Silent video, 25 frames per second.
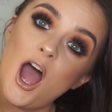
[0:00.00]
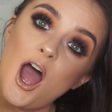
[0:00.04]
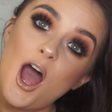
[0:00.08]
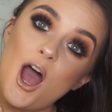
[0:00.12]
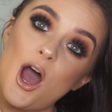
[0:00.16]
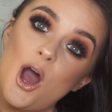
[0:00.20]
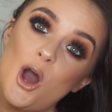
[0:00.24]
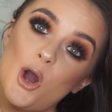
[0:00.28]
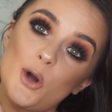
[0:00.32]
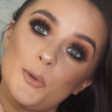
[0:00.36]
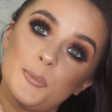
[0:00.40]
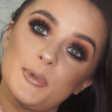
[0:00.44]

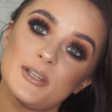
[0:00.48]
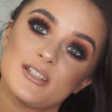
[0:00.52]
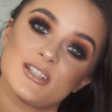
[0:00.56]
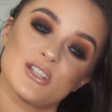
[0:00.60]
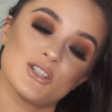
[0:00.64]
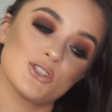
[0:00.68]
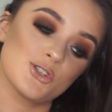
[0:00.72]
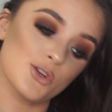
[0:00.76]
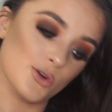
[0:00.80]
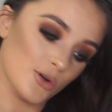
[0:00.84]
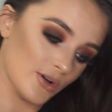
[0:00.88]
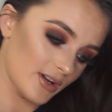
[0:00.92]
I hope you
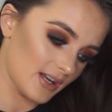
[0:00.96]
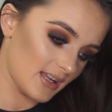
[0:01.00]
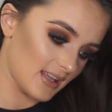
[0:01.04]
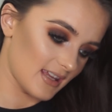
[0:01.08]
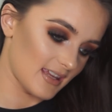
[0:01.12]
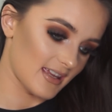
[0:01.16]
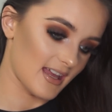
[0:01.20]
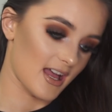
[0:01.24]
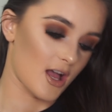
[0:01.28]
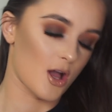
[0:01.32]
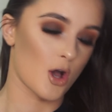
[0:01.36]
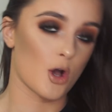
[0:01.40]
enjoyed
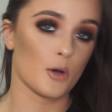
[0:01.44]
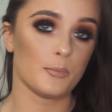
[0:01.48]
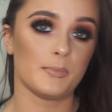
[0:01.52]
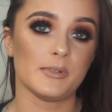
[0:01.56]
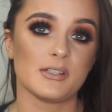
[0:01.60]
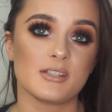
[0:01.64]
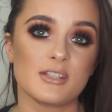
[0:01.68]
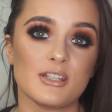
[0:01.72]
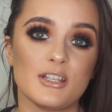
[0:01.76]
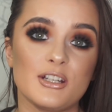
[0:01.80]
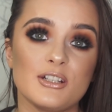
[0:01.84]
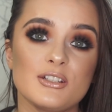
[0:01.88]
it. I hope
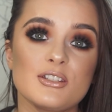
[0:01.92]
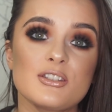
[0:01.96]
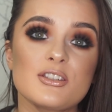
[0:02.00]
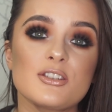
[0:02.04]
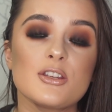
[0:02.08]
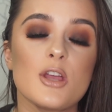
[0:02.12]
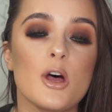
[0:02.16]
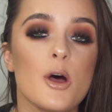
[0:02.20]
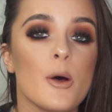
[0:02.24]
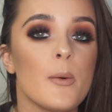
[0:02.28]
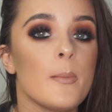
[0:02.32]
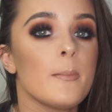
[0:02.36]
you learned
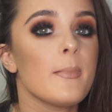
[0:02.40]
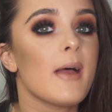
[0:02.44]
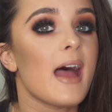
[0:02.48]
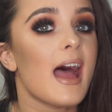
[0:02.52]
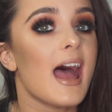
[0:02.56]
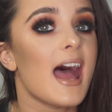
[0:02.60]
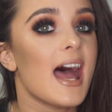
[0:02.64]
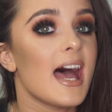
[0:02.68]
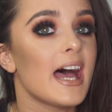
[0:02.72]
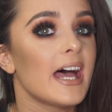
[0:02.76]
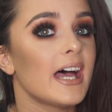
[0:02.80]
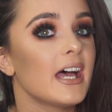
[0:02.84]
something,
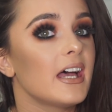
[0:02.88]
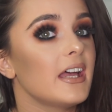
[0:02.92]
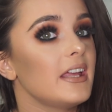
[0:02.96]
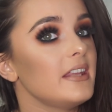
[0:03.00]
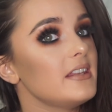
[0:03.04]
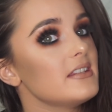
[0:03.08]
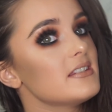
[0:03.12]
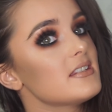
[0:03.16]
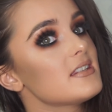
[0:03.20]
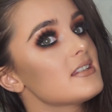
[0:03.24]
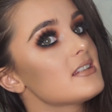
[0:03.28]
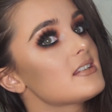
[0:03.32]

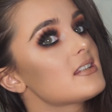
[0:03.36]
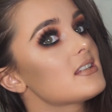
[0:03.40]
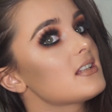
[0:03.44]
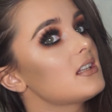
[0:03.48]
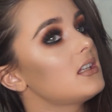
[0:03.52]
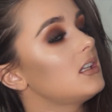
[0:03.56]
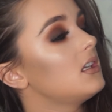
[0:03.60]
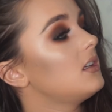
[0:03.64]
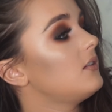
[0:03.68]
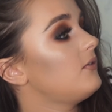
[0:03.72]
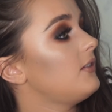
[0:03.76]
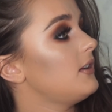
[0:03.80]
and
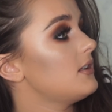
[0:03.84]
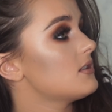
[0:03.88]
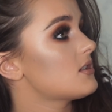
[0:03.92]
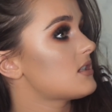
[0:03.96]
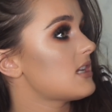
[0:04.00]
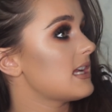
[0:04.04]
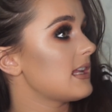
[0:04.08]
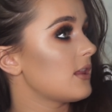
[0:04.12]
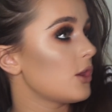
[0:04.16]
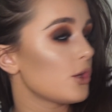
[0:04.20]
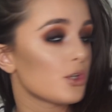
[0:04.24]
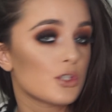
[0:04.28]
if you
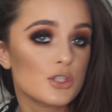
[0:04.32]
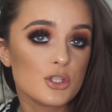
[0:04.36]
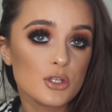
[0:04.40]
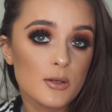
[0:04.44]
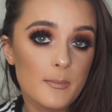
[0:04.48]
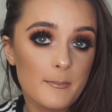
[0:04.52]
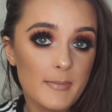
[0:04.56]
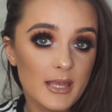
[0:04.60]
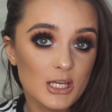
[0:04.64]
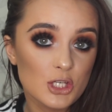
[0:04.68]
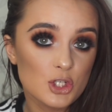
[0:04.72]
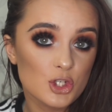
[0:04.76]
did learn
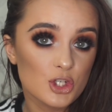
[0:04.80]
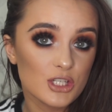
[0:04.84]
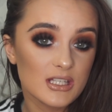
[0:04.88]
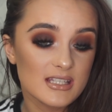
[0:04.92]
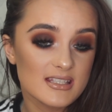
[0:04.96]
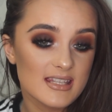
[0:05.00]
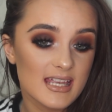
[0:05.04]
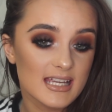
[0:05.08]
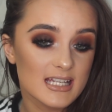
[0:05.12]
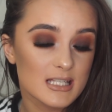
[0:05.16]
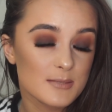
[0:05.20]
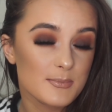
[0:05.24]
something, make sure
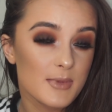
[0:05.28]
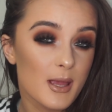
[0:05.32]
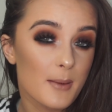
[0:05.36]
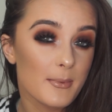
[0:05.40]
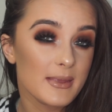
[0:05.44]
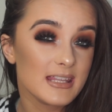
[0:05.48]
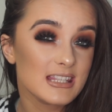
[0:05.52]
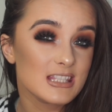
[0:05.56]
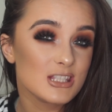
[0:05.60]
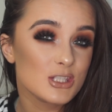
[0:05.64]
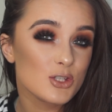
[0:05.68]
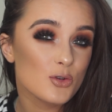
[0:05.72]
you text me on
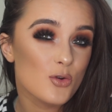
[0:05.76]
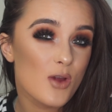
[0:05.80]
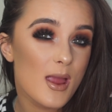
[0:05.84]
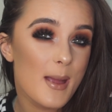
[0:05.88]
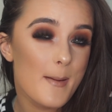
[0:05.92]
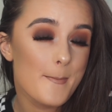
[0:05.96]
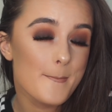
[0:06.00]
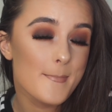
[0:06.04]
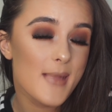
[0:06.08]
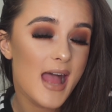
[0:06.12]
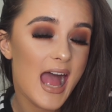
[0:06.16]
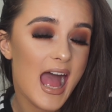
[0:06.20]
my
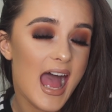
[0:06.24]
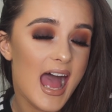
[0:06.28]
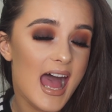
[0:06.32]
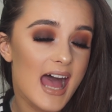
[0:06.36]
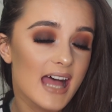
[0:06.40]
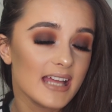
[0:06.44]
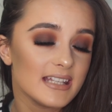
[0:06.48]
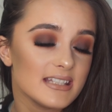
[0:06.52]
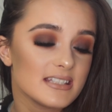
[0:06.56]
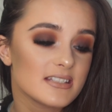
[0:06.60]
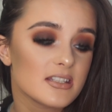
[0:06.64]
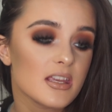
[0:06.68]

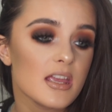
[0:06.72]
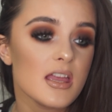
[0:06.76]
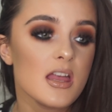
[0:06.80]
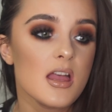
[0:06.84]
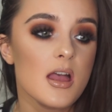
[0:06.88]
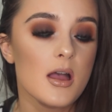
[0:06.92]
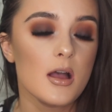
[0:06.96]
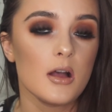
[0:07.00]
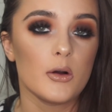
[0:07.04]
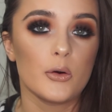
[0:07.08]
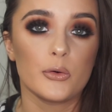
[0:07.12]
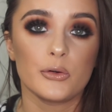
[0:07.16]
Instagram
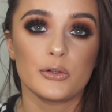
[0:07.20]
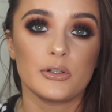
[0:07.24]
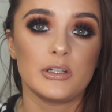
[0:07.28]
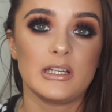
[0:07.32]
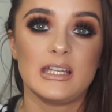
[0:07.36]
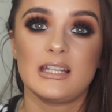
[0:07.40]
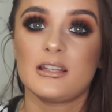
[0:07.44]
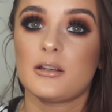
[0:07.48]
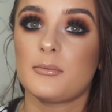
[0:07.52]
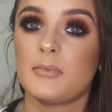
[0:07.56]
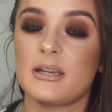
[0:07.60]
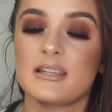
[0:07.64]
or
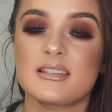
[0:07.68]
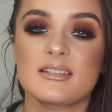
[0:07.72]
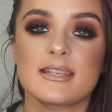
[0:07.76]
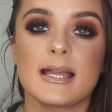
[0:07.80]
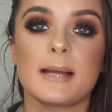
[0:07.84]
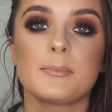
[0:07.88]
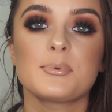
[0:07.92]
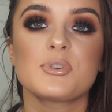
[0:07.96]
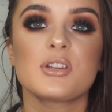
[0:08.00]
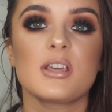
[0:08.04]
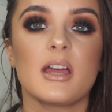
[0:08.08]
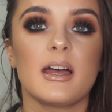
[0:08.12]
either my
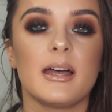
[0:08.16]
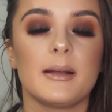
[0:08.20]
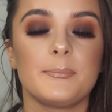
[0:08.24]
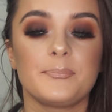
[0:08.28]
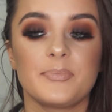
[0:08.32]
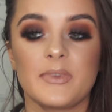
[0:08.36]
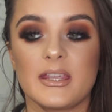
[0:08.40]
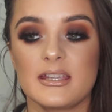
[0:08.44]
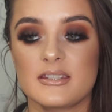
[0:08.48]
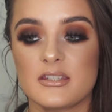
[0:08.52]
Snapchat.